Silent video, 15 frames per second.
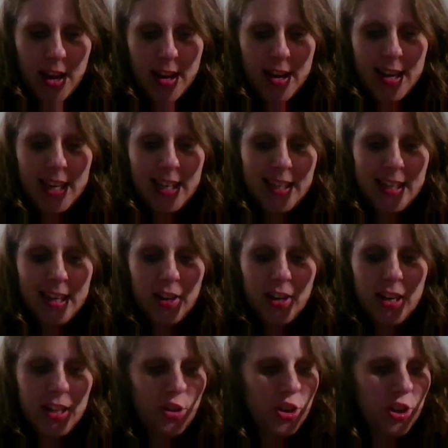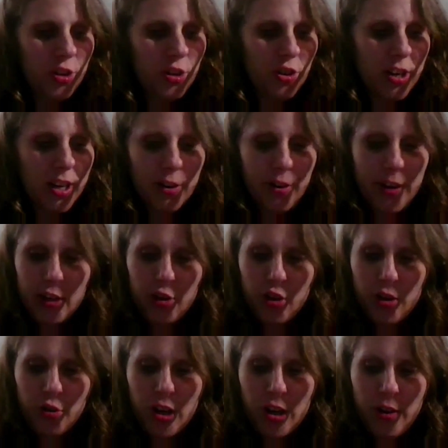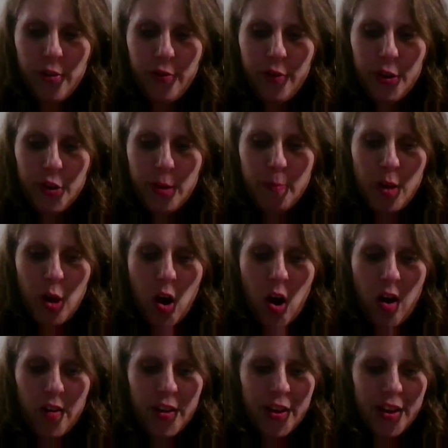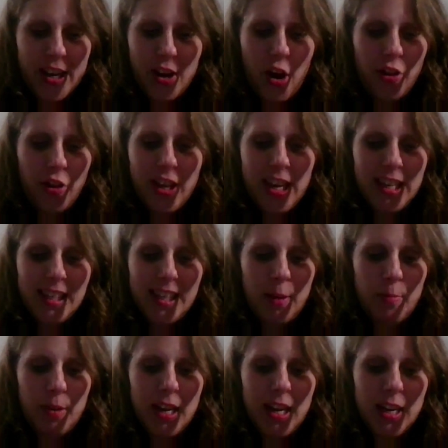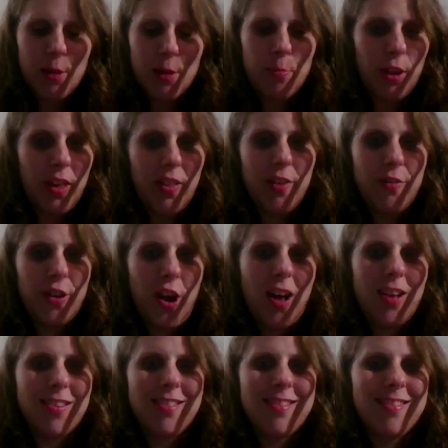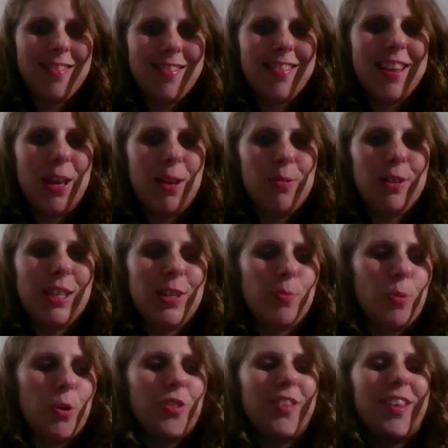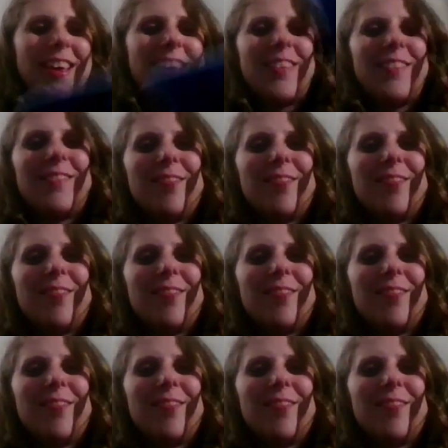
He stared at his children and grandchildren who filled up the hall. In all the excitement, he'd completely forgotten. It was his birthday.